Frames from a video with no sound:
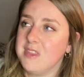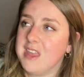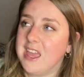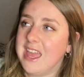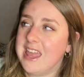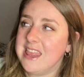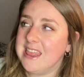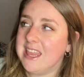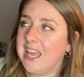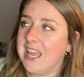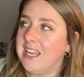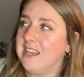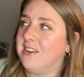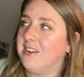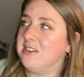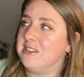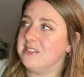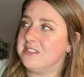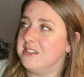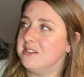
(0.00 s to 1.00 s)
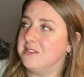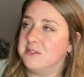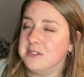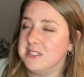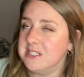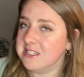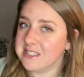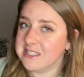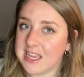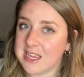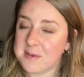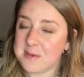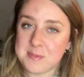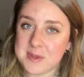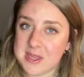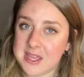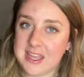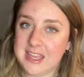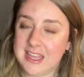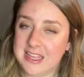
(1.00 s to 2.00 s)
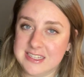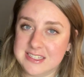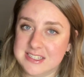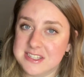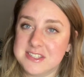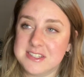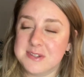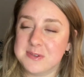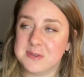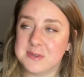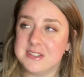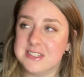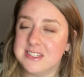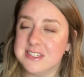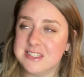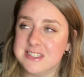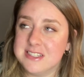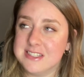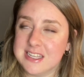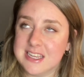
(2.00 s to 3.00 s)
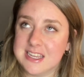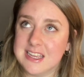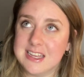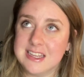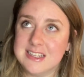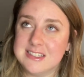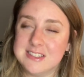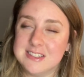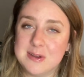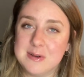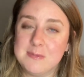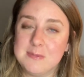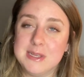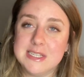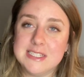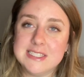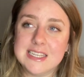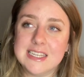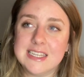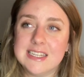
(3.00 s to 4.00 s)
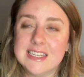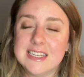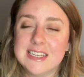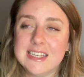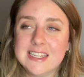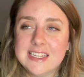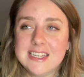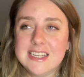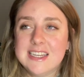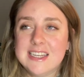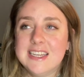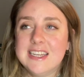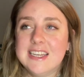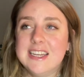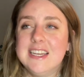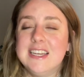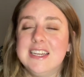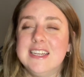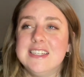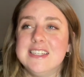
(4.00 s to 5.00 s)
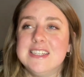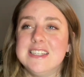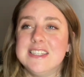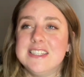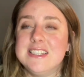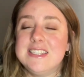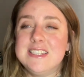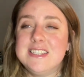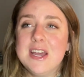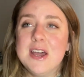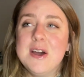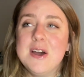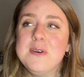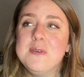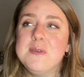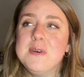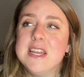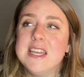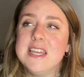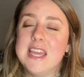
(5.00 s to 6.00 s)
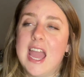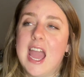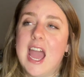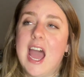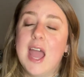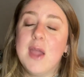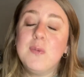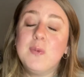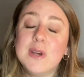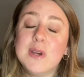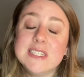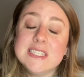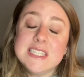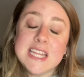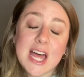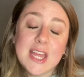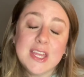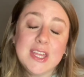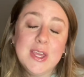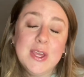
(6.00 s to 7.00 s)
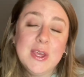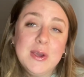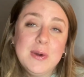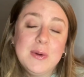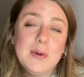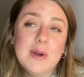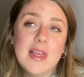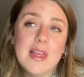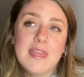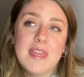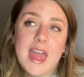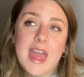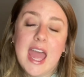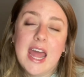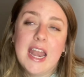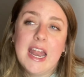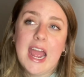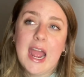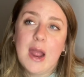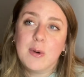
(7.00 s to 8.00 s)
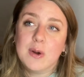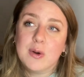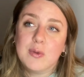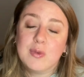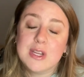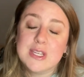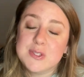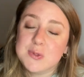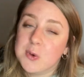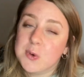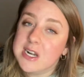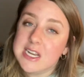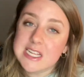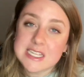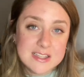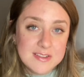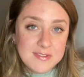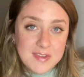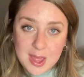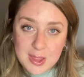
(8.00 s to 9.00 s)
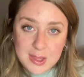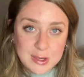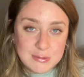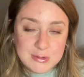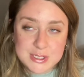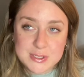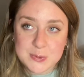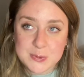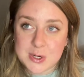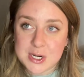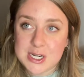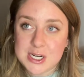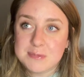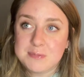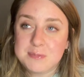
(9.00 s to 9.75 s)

And then also just like being in Disney World is just like, it's so amazing. So yeah, I will tell you that our resort is a value resort